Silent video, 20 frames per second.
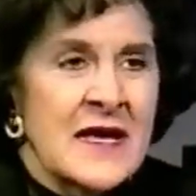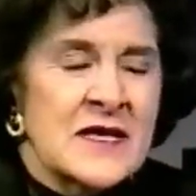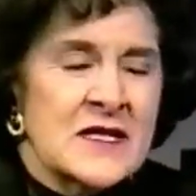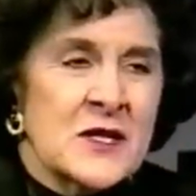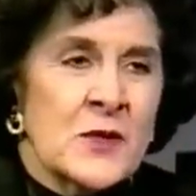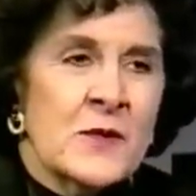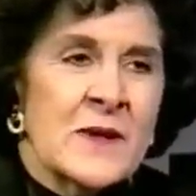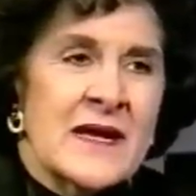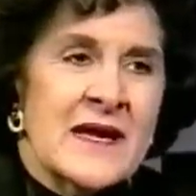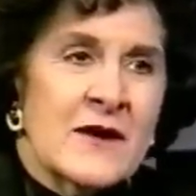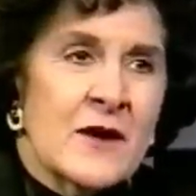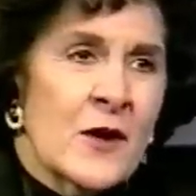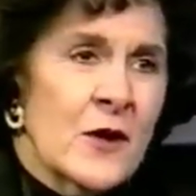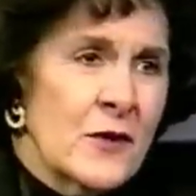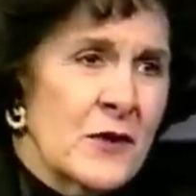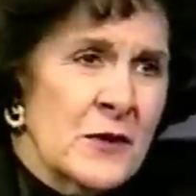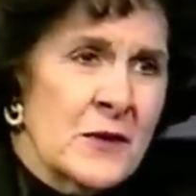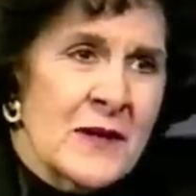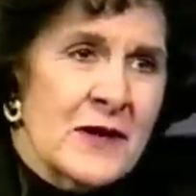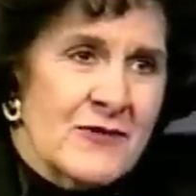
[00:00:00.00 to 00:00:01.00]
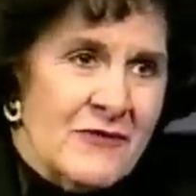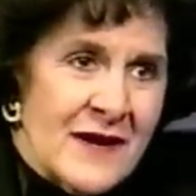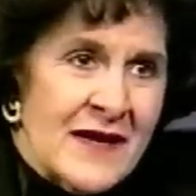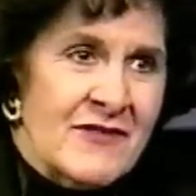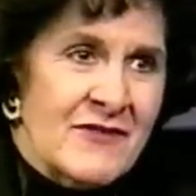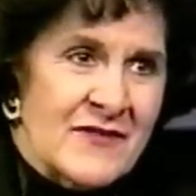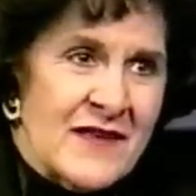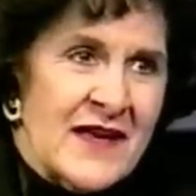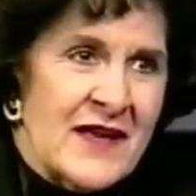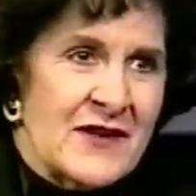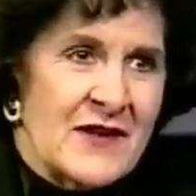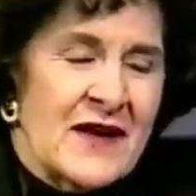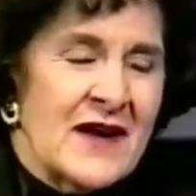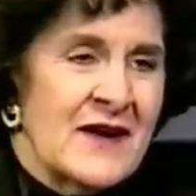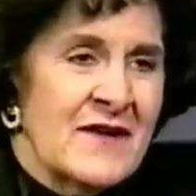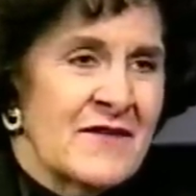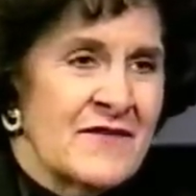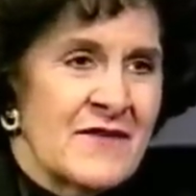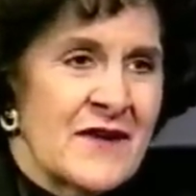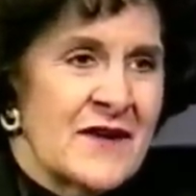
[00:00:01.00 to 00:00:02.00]
So we owe you a great debt
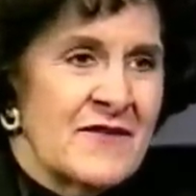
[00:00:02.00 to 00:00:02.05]
of,